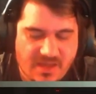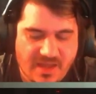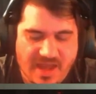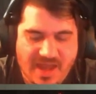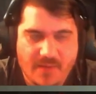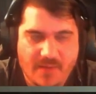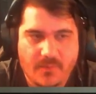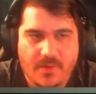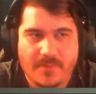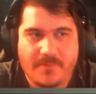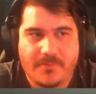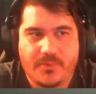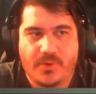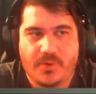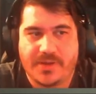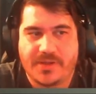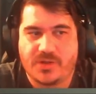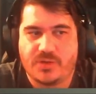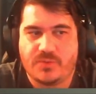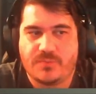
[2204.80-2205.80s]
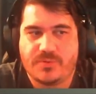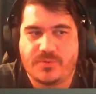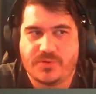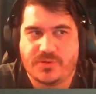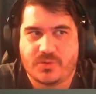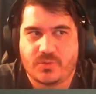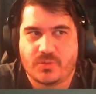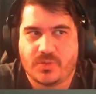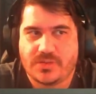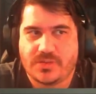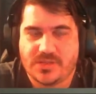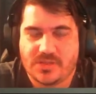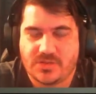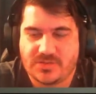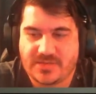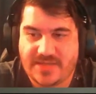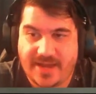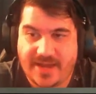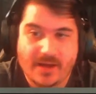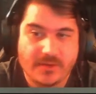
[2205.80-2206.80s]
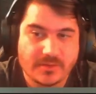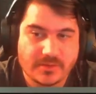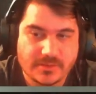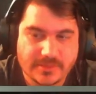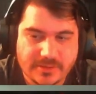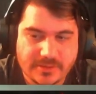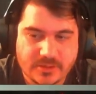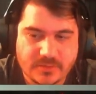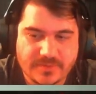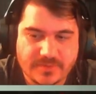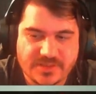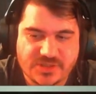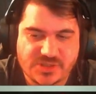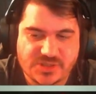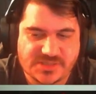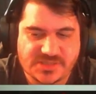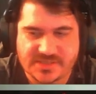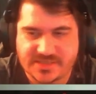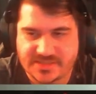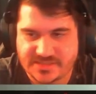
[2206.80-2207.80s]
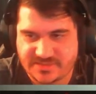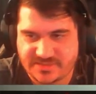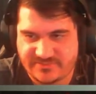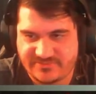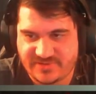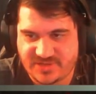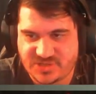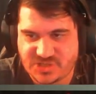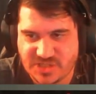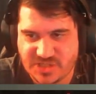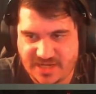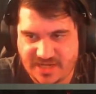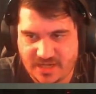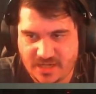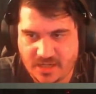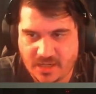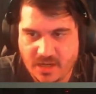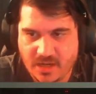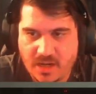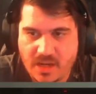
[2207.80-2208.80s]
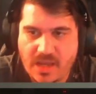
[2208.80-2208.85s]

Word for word: At one point, you put the window down a little bit just to get some fresh air.